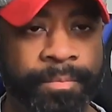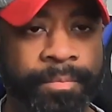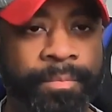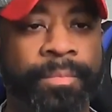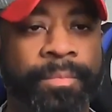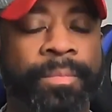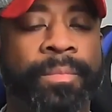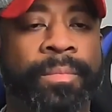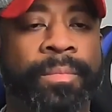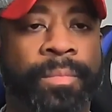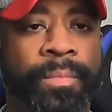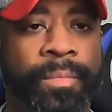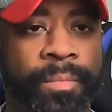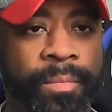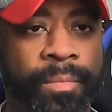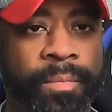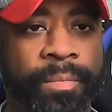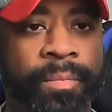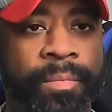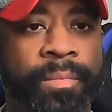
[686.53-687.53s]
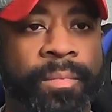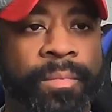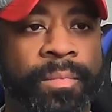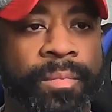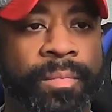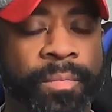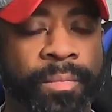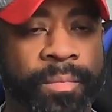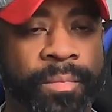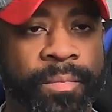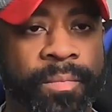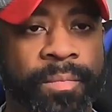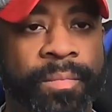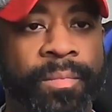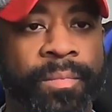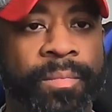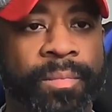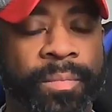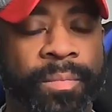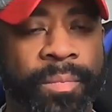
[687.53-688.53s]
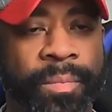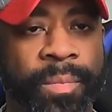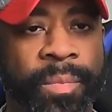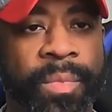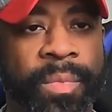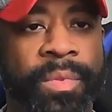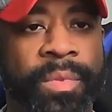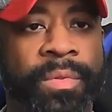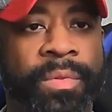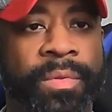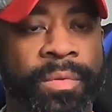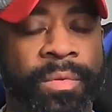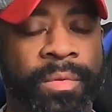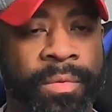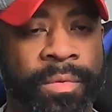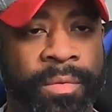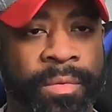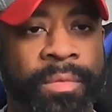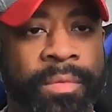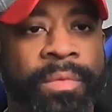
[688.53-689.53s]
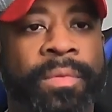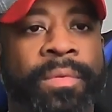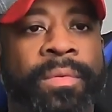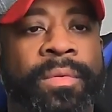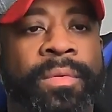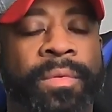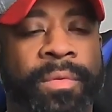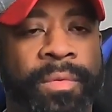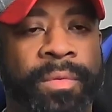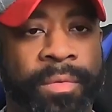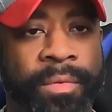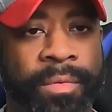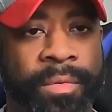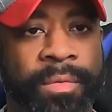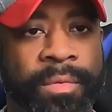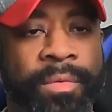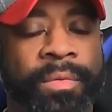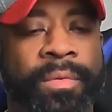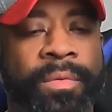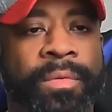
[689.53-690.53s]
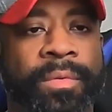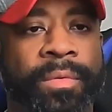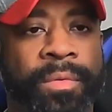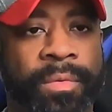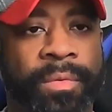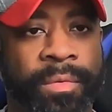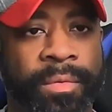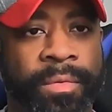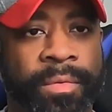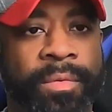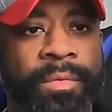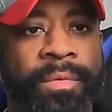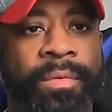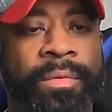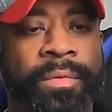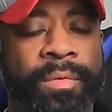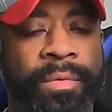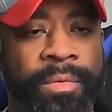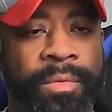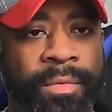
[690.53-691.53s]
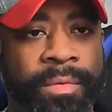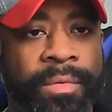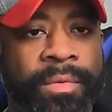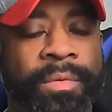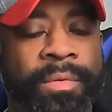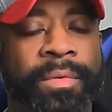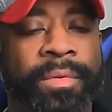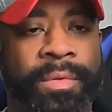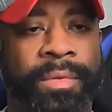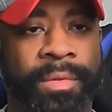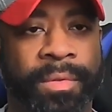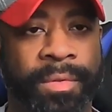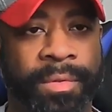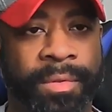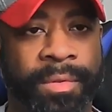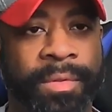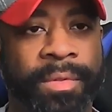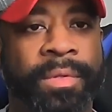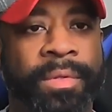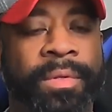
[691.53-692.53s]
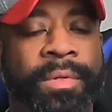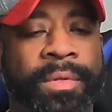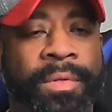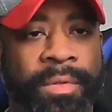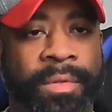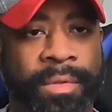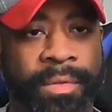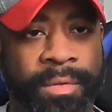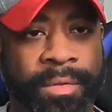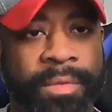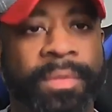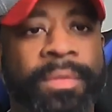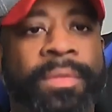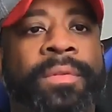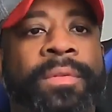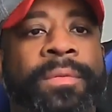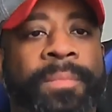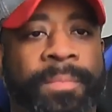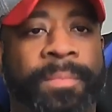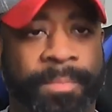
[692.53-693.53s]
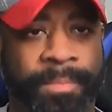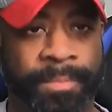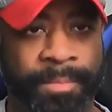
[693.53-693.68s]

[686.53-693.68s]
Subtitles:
The person shown says nothing.